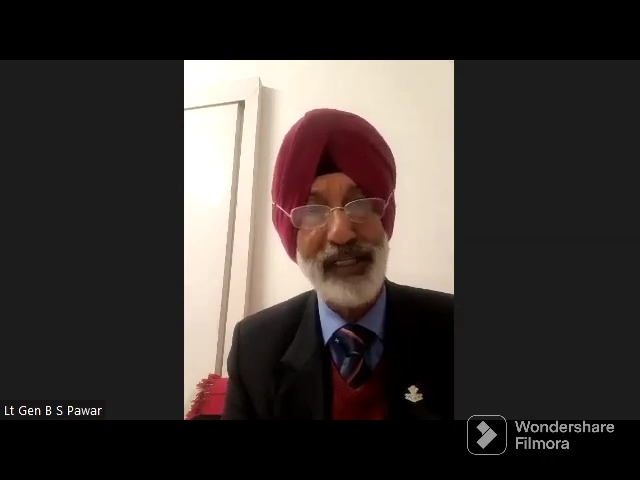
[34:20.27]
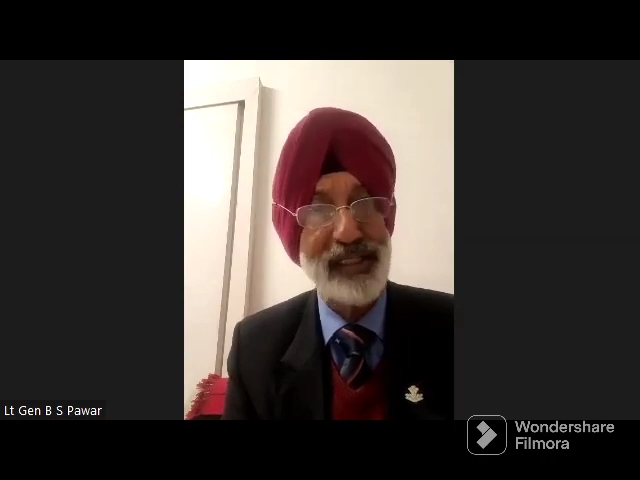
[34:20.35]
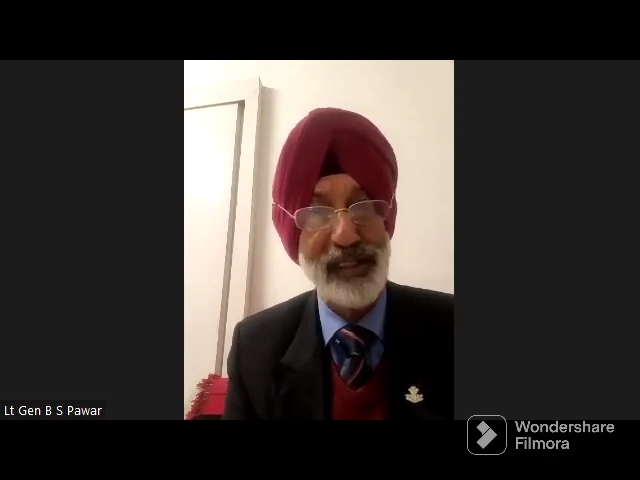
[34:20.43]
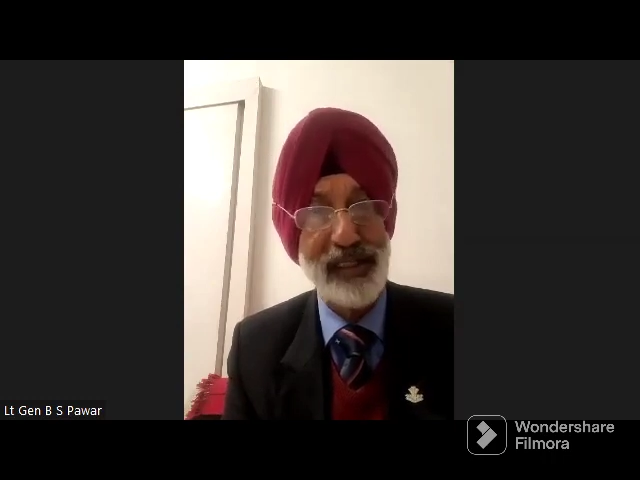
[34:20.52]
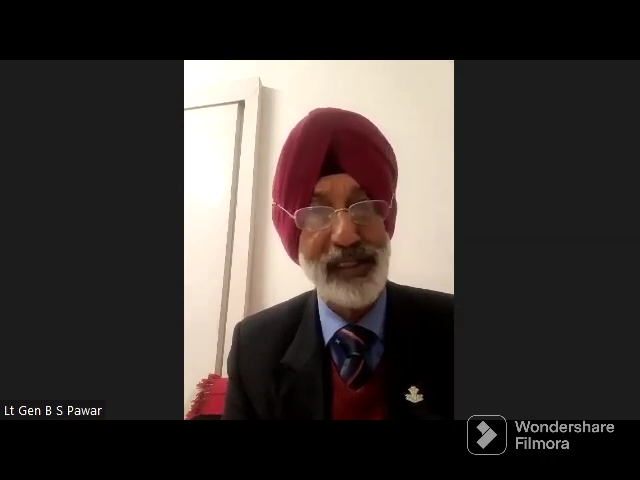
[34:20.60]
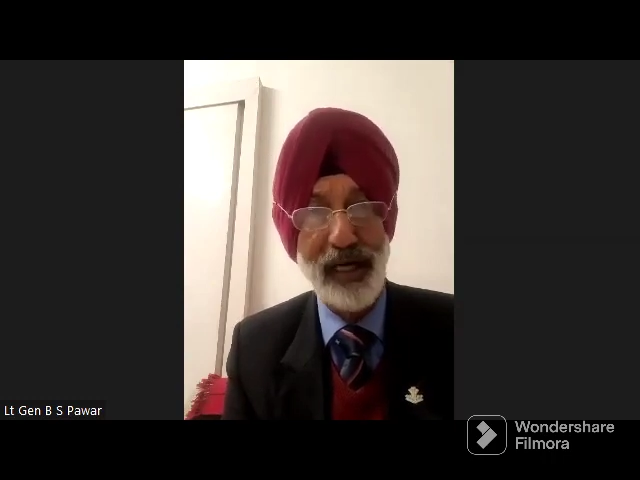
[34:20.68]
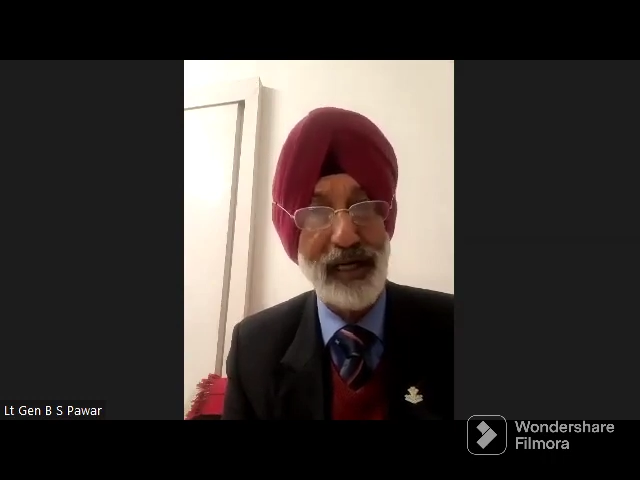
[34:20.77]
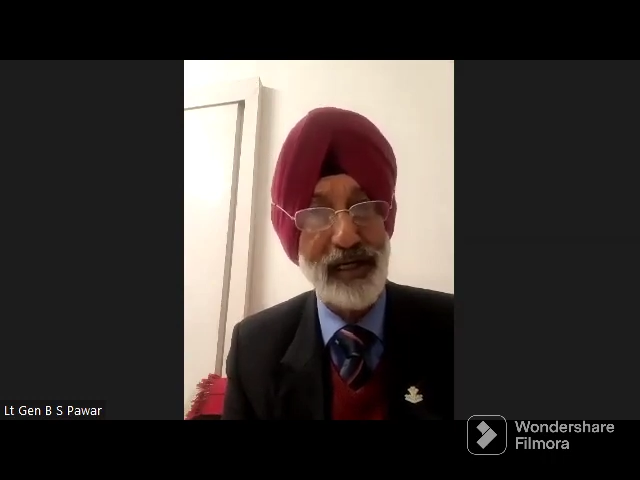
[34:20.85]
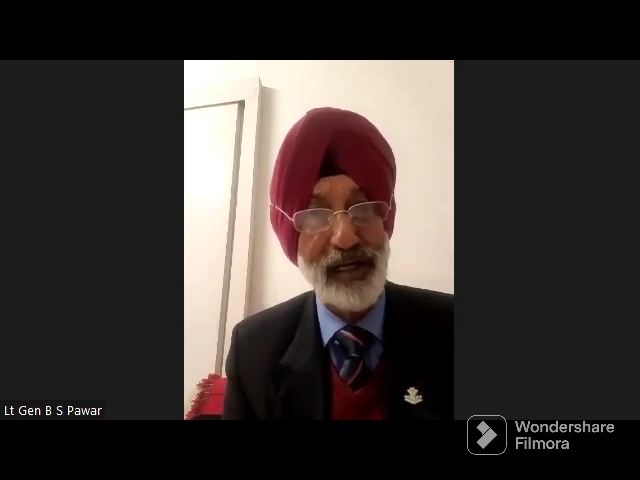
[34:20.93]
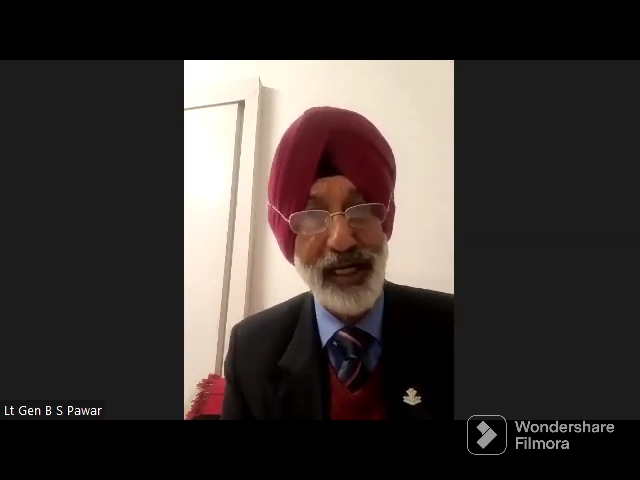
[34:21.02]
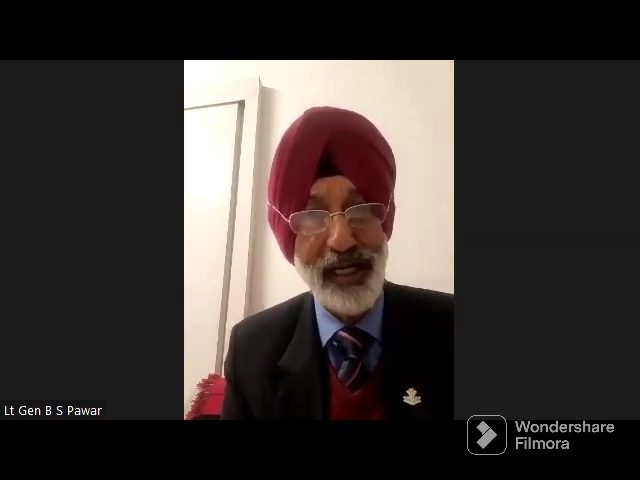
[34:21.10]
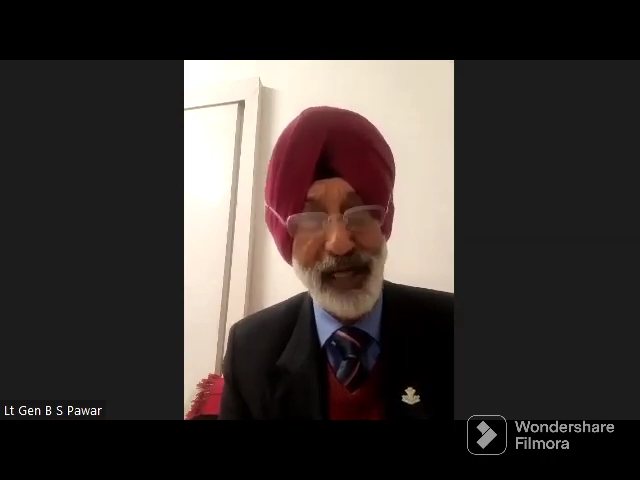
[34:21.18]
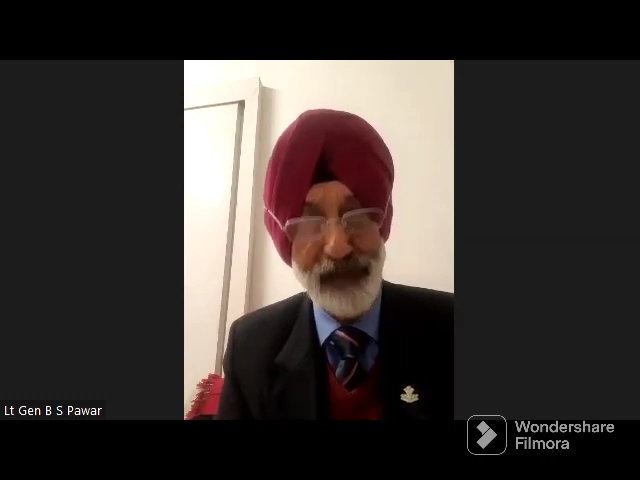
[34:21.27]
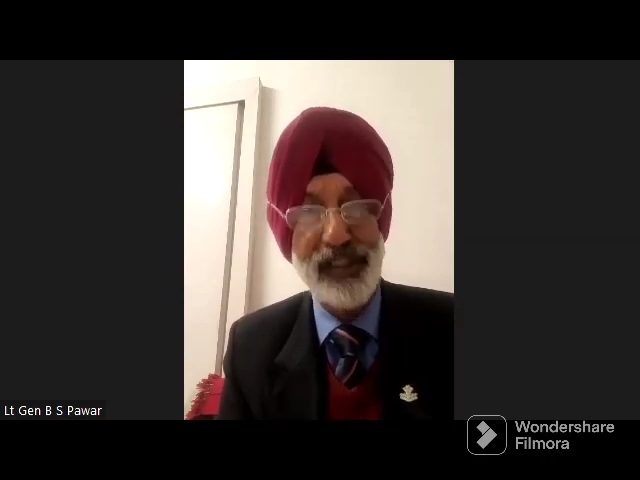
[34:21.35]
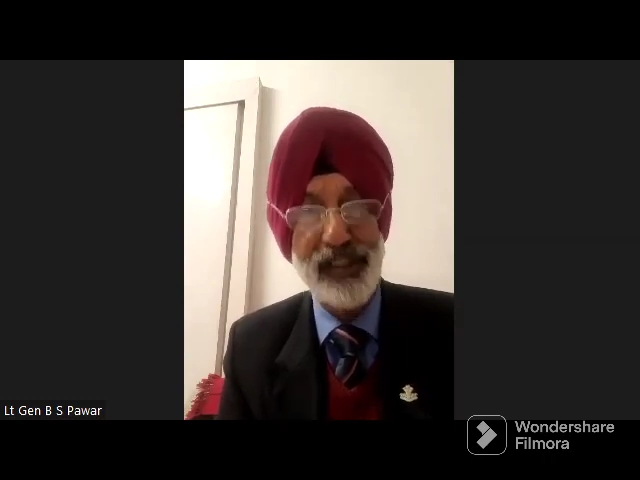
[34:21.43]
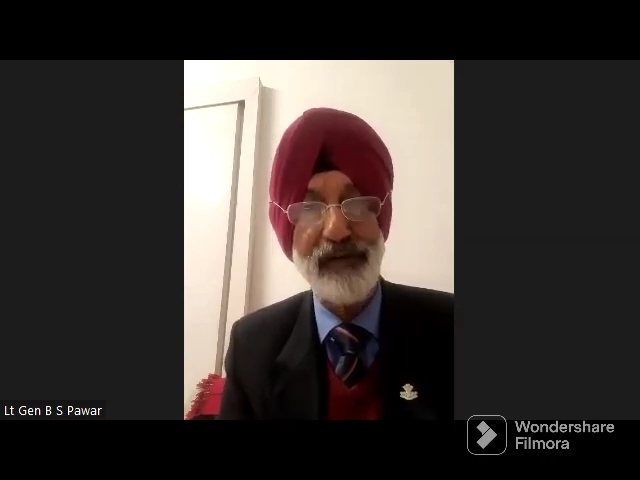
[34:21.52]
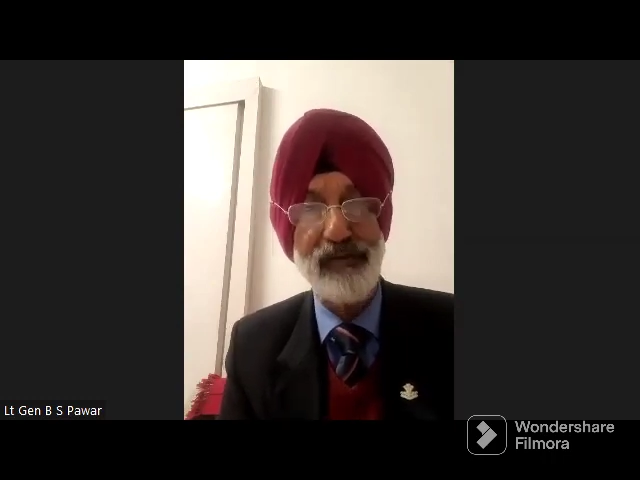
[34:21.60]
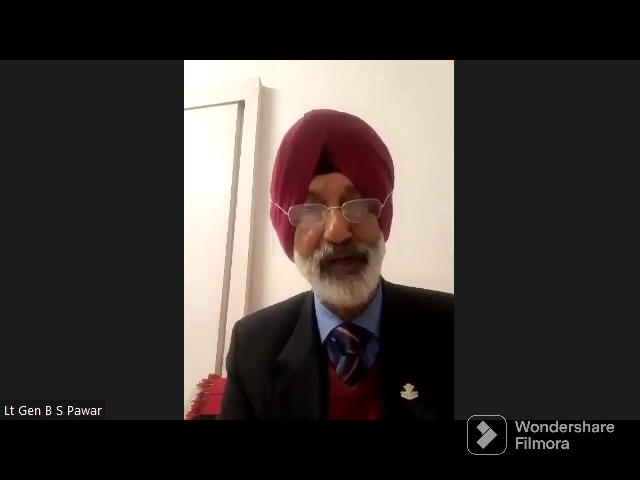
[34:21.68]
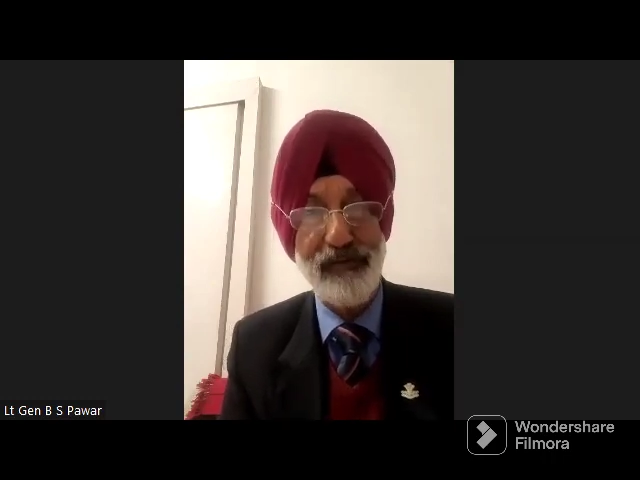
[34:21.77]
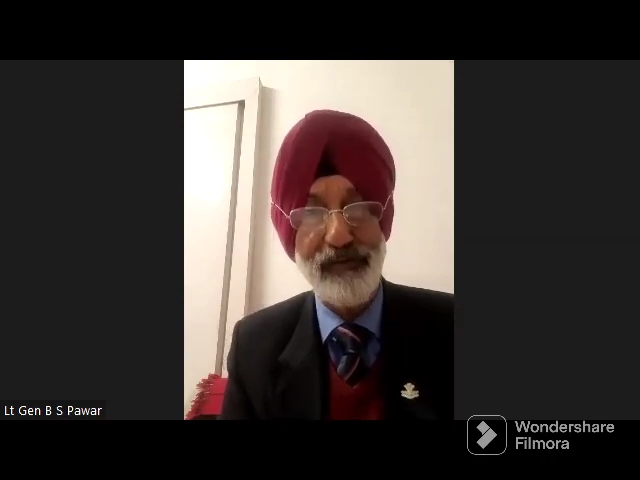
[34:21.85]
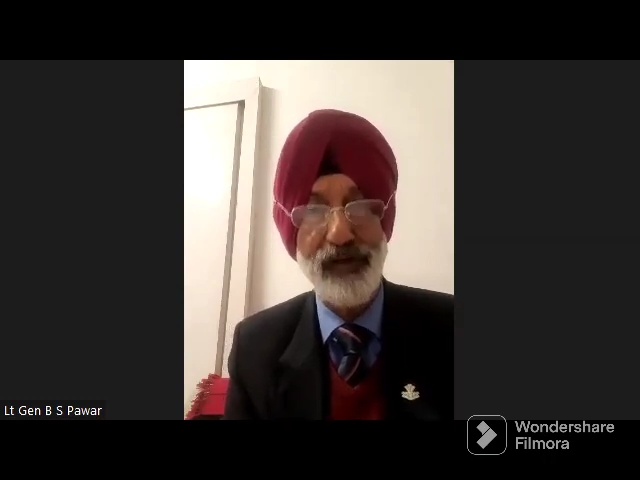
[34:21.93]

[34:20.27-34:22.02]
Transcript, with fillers: an artillery gun which have come,